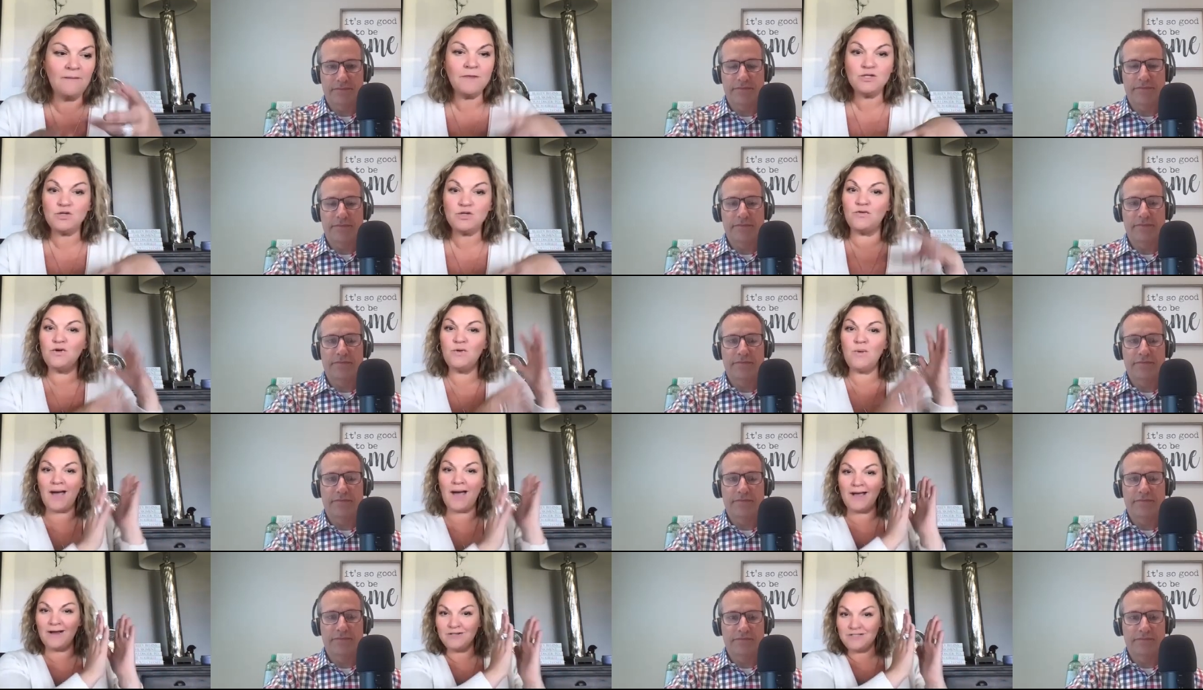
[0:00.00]
Speaker 1: So if you
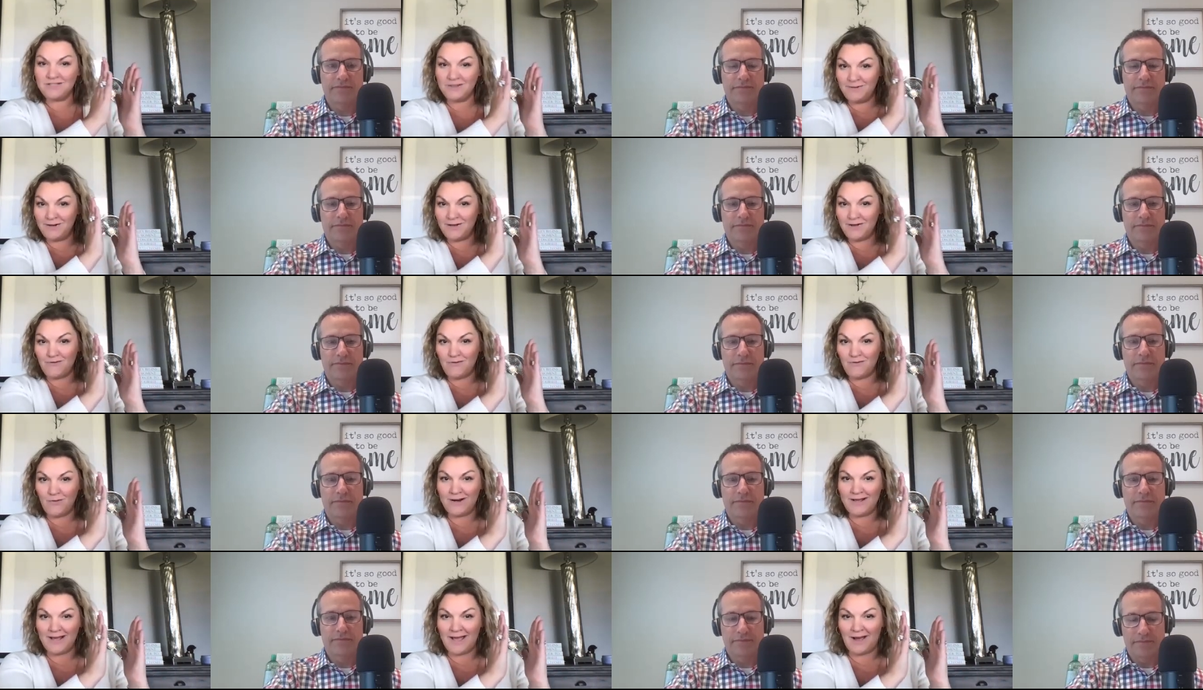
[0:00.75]
hire somebody at
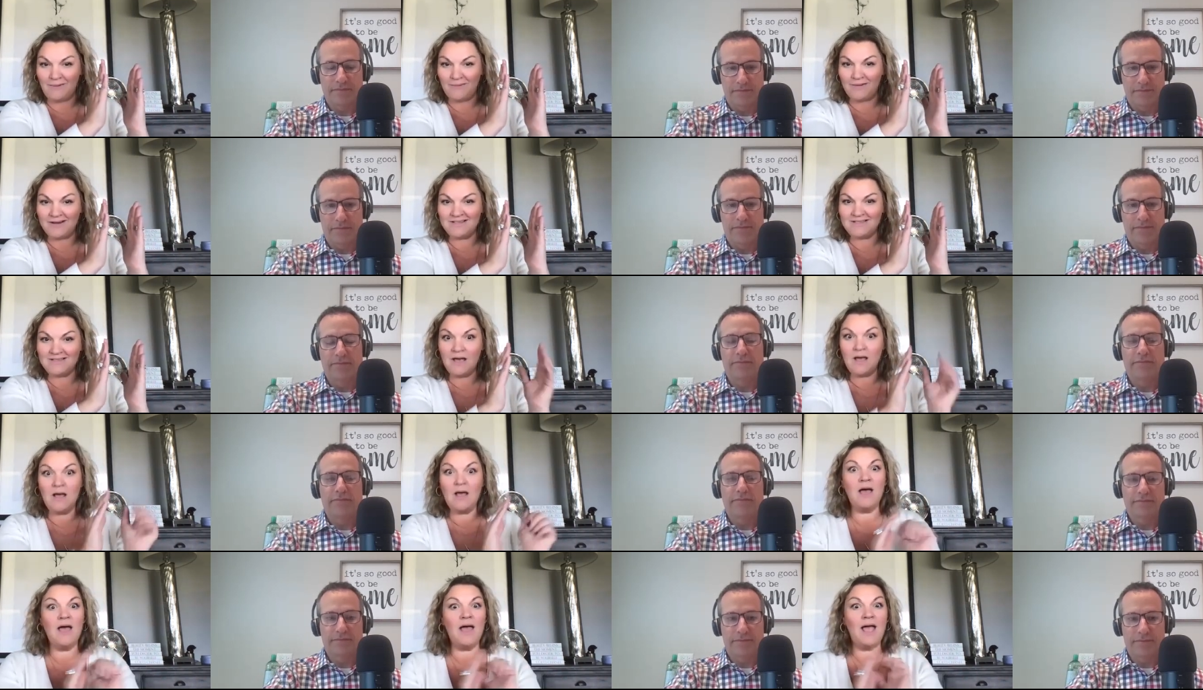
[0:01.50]
40 hours,
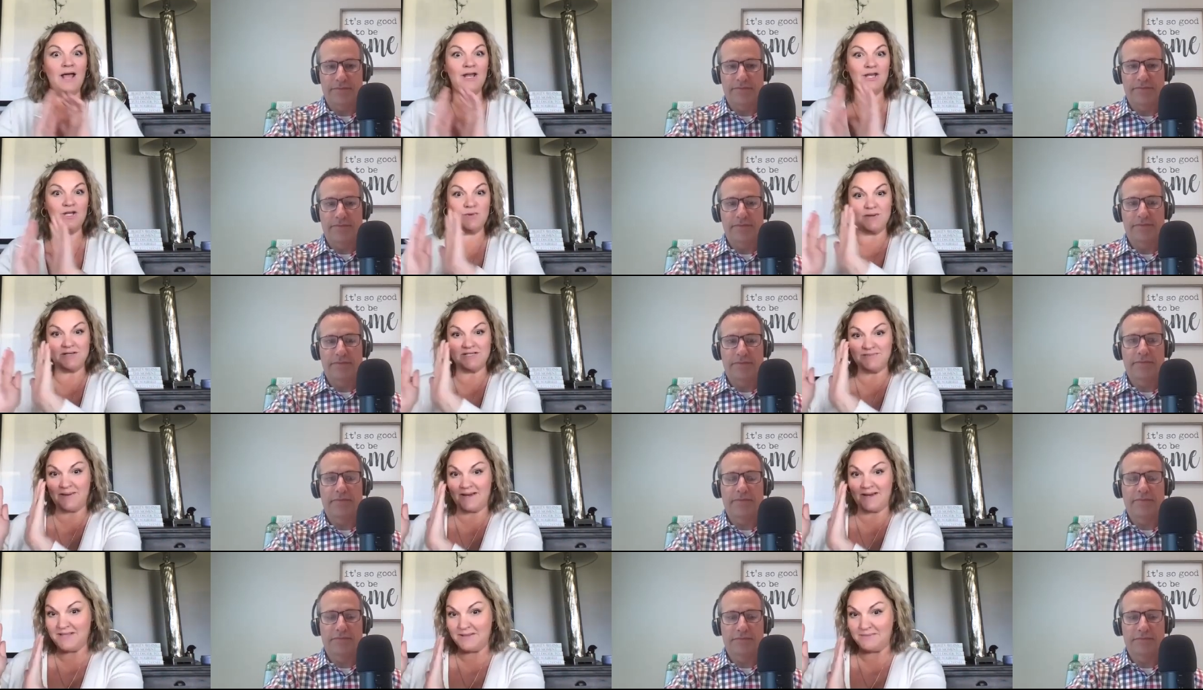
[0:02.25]
and you
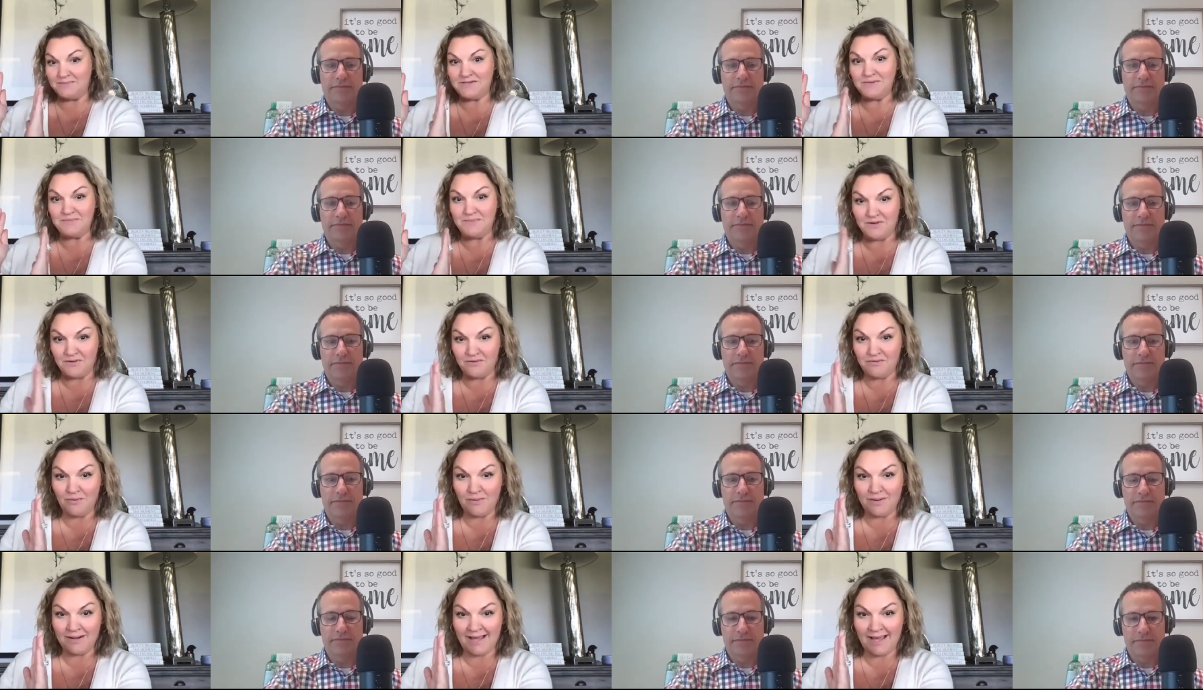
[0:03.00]
expect them to bill
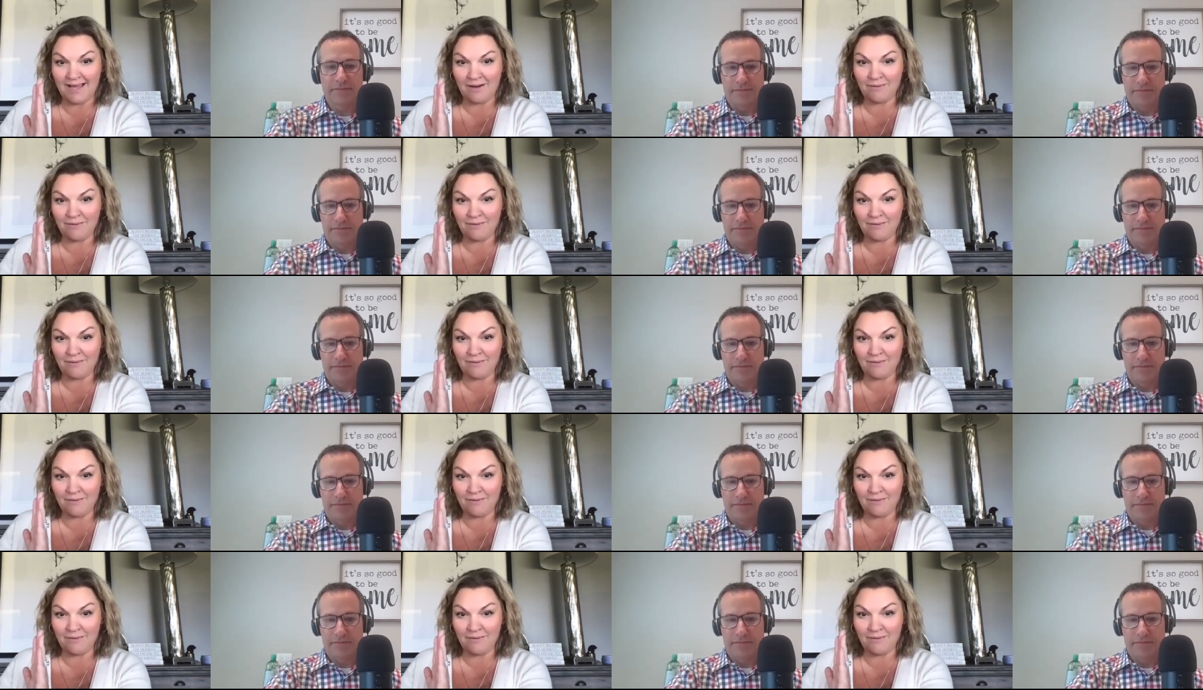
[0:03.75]
40